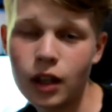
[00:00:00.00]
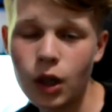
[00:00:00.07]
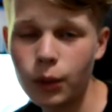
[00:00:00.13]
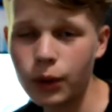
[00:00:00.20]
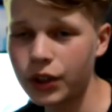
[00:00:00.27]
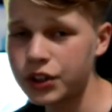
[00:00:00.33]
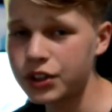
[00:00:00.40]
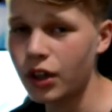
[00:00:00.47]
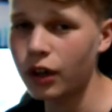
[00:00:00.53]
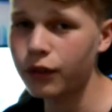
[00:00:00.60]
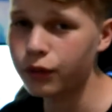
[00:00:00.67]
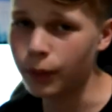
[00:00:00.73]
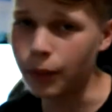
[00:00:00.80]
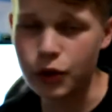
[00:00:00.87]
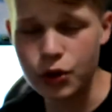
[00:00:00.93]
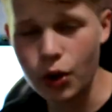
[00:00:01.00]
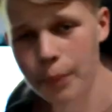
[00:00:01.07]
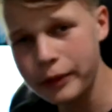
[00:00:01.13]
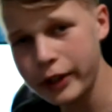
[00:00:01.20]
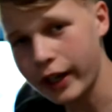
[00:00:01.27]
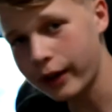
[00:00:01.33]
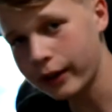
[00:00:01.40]
we're going to start from the top
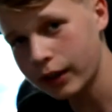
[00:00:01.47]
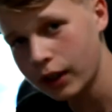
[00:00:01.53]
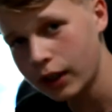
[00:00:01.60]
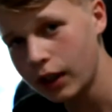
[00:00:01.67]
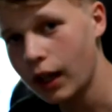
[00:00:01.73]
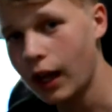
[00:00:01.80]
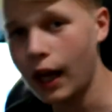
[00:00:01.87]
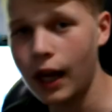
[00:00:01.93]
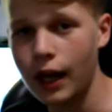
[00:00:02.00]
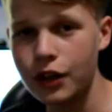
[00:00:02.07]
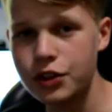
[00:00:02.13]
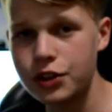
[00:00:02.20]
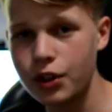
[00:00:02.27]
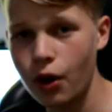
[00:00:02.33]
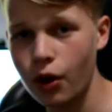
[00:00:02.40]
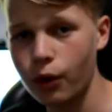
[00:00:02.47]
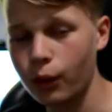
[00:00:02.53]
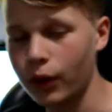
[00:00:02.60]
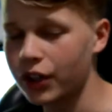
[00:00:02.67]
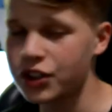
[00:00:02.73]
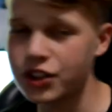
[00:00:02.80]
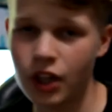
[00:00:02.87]
down, and so we're
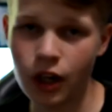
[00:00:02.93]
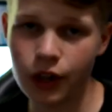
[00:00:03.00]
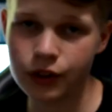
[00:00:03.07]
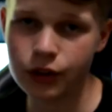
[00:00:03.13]
going to start